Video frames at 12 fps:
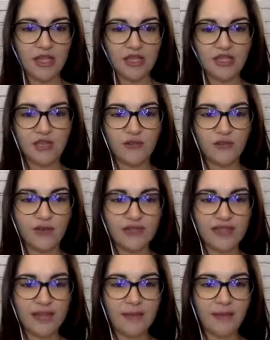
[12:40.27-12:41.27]
So for
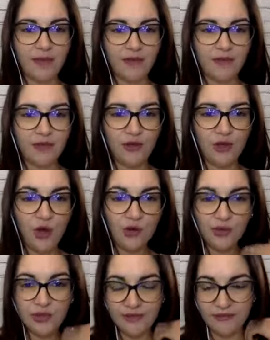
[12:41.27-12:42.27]
example, if you
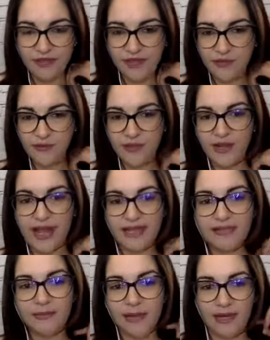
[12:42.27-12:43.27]
leave things for the
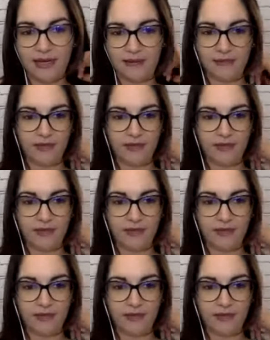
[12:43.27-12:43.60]
last minute,